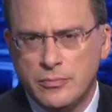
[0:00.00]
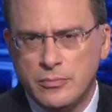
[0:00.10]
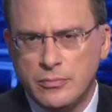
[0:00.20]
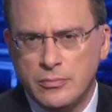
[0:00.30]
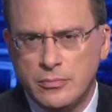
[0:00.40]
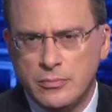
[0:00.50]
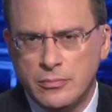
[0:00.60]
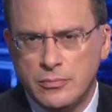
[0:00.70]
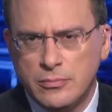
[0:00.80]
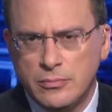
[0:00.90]

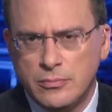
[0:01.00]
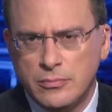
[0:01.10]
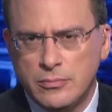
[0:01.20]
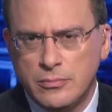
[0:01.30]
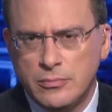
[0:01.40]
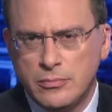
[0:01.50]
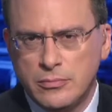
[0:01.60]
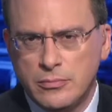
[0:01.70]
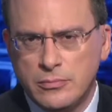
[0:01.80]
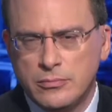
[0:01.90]

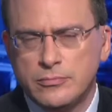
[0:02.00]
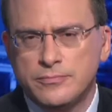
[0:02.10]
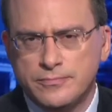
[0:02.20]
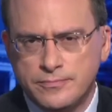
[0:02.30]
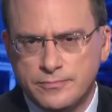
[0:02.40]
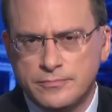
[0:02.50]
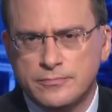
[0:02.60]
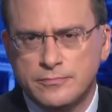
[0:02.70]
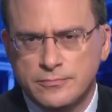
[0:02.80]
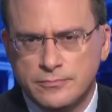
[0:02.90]

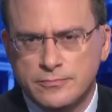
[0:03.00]
This person isn't speaking.